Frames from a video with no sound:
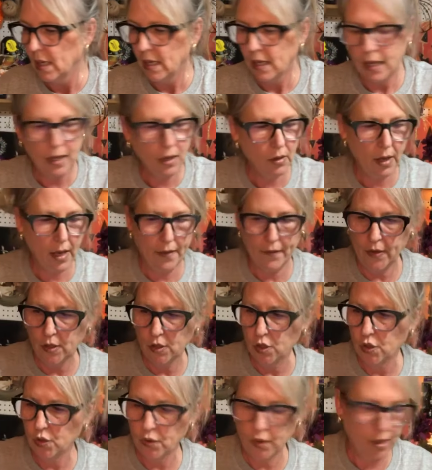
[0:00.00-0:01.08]
I don't have any
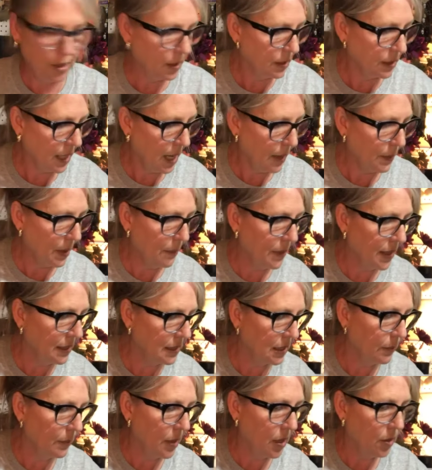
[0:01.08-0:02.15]
string to tie my
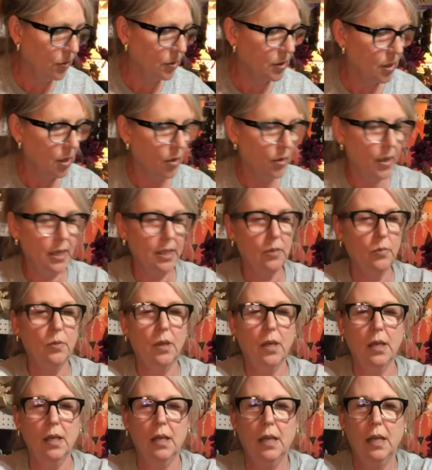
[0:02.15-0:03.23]
messy bow, so guess
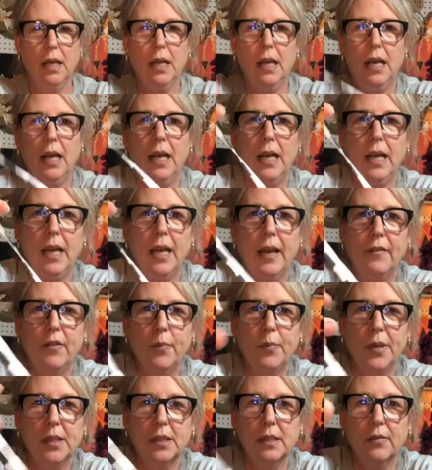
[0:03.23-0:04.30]
what? I have a
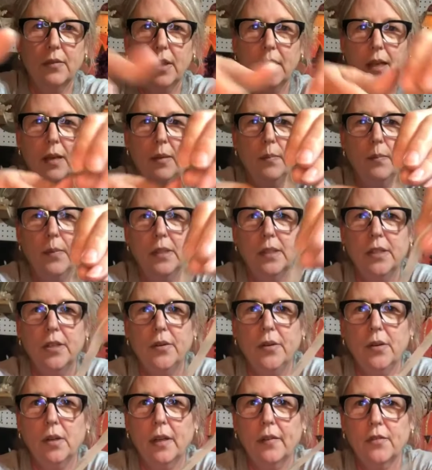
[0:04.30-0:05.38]
piece of the
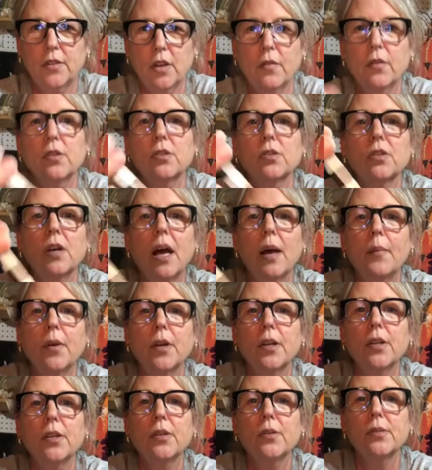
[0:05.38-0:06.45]
material left over, so I'm going
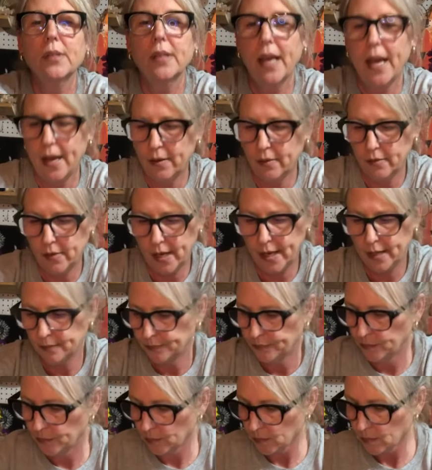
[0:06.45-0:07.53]
to use that, right,
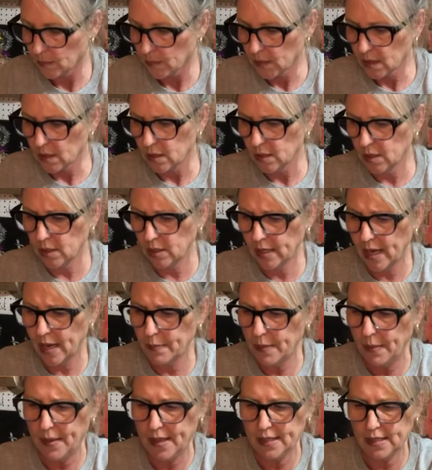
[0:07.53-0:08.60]
to tie
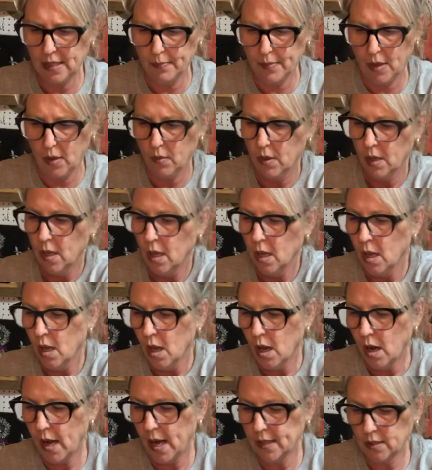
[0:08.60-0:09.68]
my messy bow.
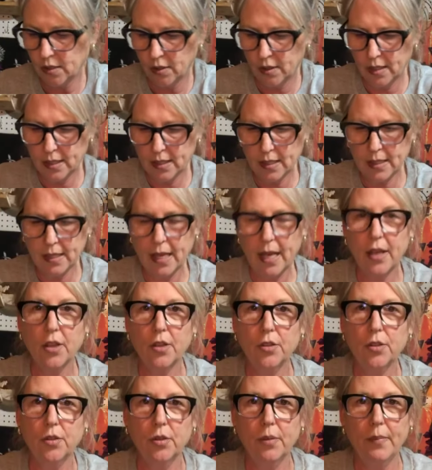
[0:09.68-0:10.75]
All right, so this is how
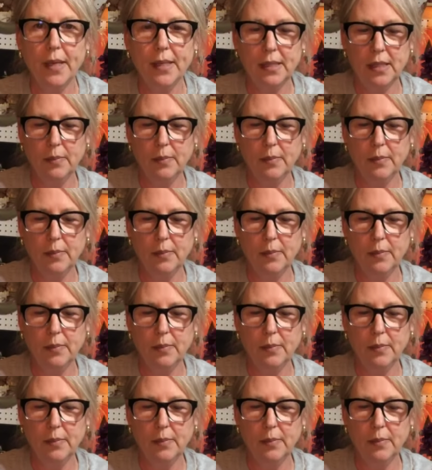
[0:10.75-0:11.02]
you do a messy